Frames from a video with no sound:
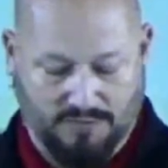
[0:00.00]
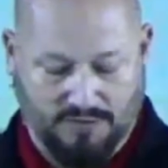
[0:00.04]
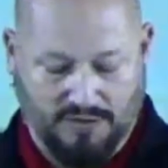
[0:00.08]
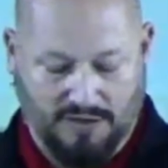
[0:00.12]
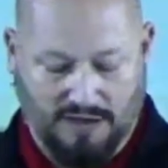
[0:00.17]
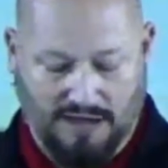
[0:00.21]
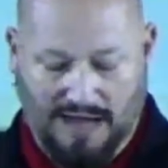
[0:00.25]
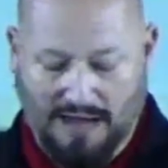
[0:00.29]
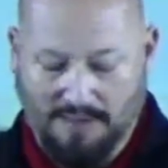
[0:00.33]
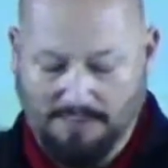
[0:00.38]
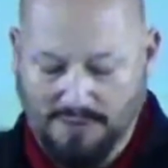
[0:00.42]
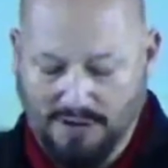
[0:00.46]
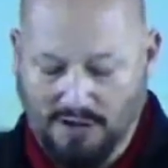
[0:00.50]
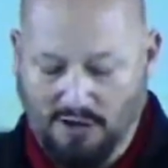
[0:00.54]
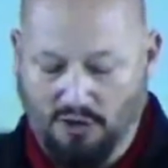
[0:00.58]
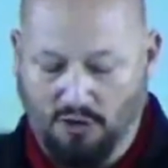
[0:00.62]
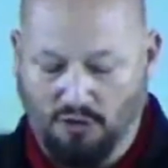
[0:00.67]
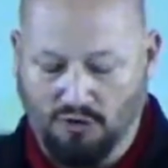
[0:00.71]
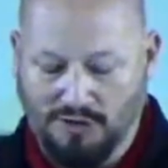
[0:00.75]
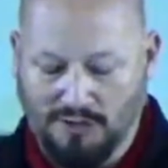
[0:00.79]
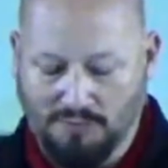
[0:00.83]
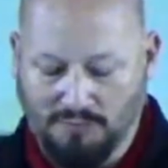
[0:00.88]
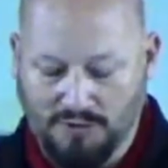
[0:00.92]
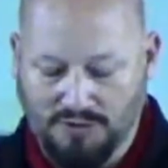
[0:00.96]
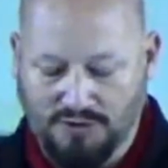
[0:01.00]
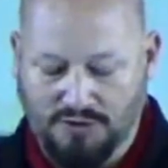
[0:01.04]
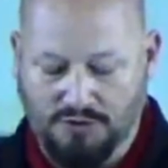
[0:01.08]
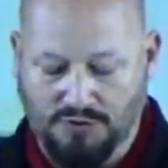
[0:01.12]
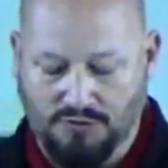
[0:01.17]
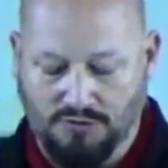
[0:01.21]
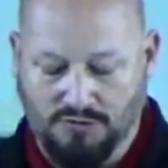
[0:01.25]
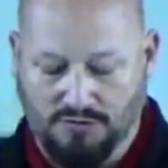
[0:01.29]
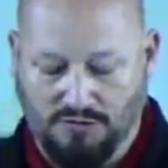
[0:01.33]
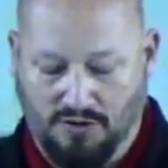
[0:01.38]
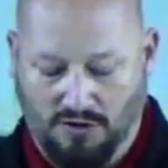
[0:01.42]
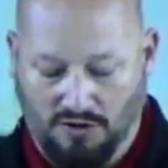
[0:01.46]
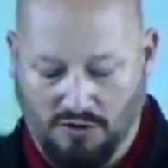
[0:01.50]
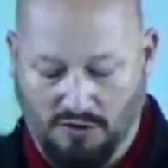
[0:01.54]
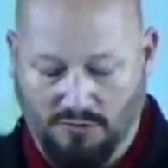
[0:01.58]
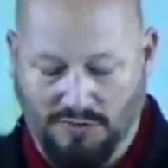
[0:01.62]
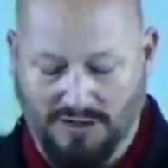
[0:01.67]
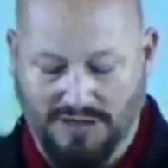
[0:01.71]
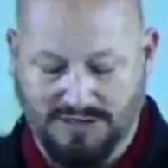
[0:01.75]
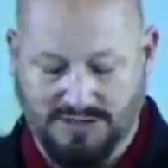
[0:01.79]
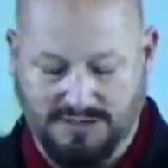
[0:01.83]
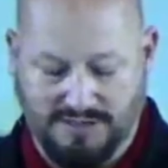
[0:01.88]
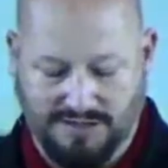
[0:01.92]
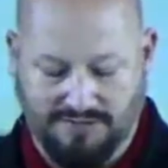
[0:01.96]
And behold, I'm with you
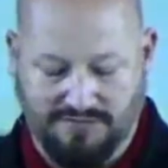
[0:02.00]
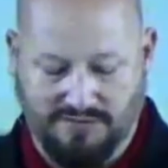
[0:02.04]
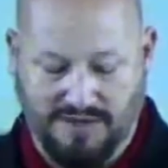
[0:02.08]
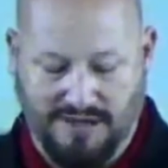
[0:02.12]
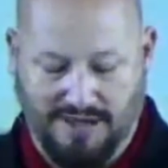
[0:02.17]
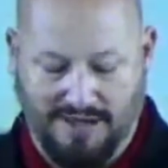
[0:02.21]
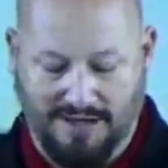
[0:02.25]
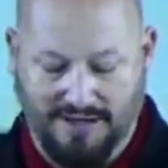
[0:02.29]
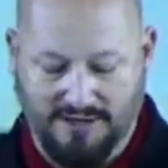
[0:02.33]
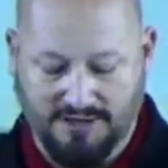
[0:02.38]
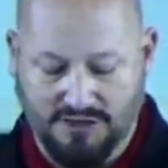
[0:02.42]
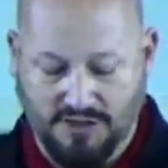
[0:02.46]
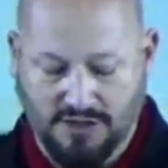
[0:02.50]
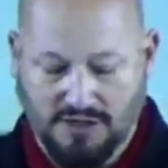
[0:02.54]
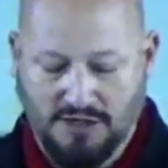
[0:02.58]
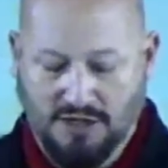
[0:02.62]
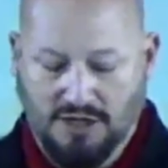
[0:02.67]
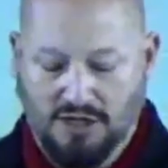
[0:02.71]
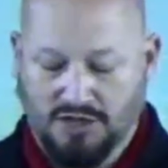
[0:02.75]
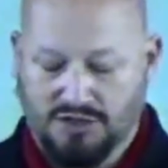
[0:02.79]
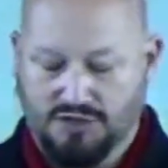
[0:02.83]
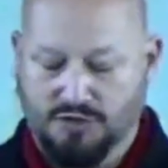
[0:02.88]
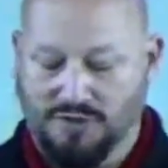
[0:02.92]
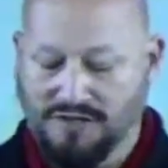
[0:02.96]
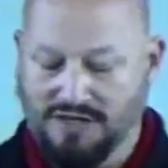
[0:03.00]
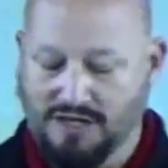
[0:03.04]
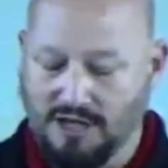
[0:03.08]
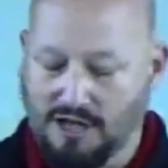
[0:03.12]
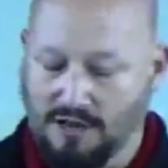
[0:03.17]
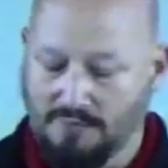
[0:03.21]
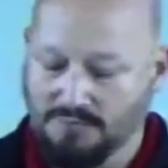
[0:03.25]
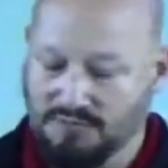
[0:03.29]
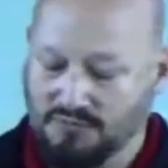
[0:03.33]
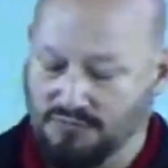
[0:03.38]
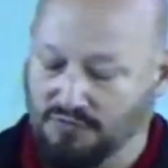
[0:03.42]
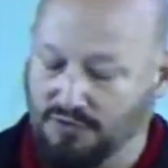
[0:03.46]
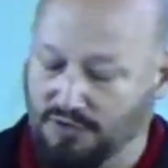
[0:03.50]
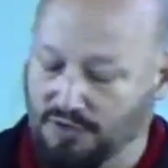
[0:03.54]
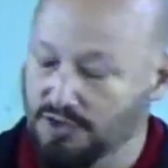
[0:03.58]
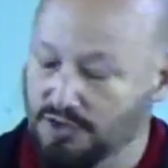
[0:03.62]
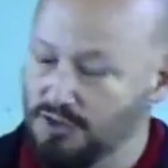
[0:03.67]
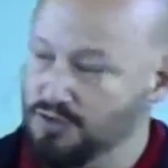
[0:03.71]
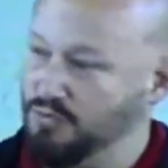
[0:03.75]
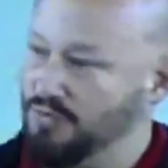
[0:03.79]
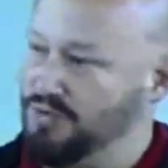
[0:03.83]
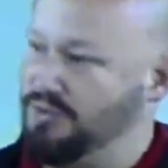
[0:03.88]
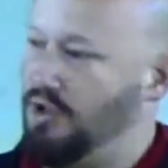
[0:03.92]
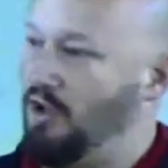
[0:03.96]
always to the end of the age. So he comes
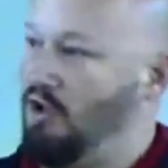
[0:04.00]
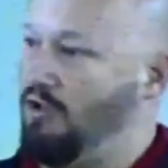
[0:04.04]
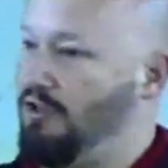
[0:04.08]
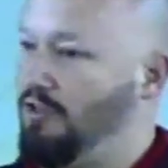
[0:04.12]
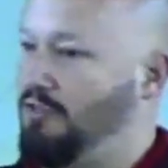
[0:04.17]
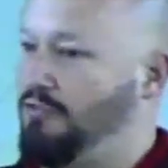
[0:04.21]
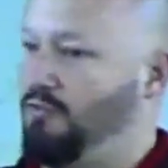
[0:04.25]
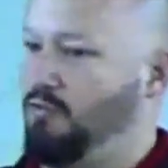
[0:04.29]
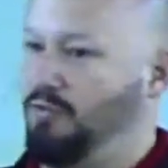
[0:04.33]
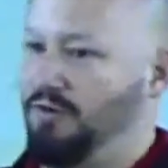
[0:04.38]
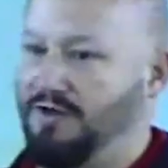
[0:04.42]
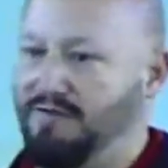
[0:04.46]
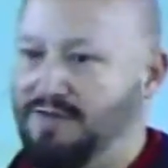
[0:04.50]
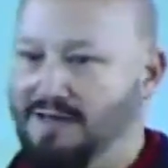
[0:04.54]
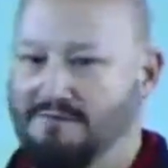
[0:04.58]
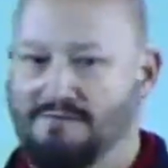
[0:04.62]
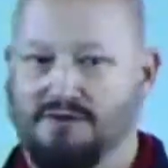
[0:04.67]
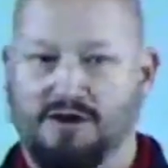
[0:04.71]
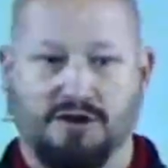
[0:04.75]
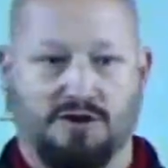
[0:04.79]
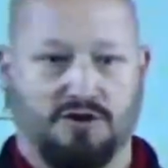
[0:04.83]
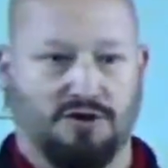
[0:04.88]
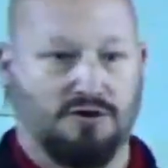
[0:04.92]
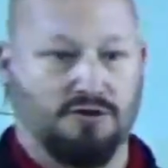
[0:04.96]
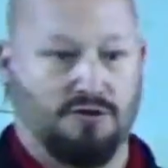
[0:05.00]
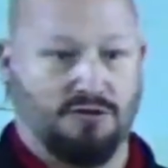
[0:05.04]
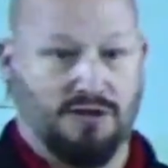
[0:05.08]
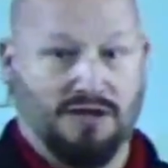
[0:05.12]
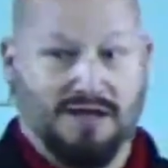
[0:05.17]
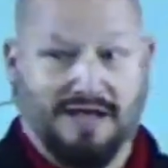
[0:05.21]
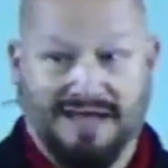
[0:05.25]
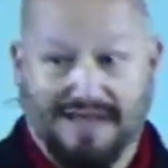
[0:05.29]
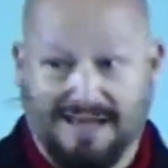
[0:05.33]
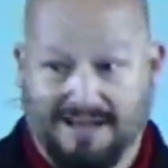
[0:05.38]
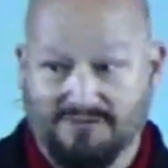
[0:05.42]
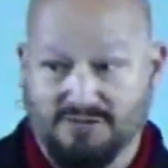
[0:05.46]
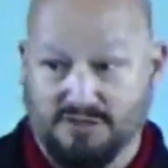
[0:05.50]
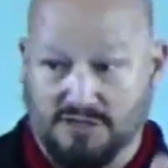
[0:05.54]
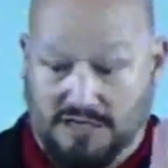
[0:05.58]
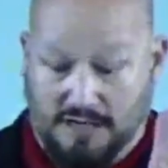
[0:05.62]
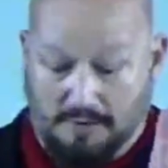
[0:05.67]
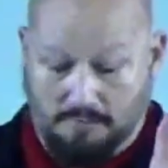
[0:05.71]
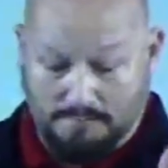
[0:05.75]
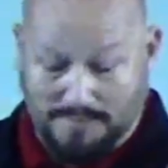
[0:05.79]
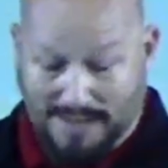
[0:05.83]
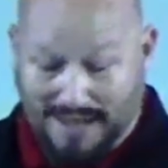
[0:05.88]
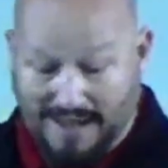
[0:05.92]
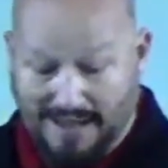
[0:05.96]
first with all authority of heaven and earth. He gives a
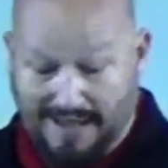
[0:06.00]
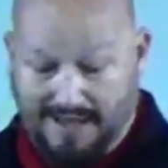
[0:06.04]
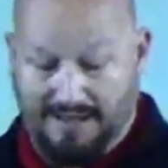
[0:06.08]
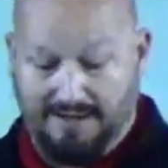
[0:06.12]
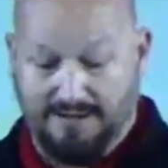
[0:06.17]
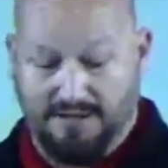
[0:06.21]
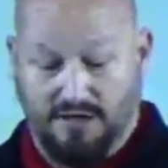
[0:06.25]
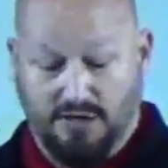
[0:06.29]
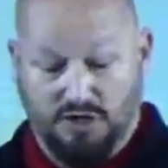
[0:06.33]
command,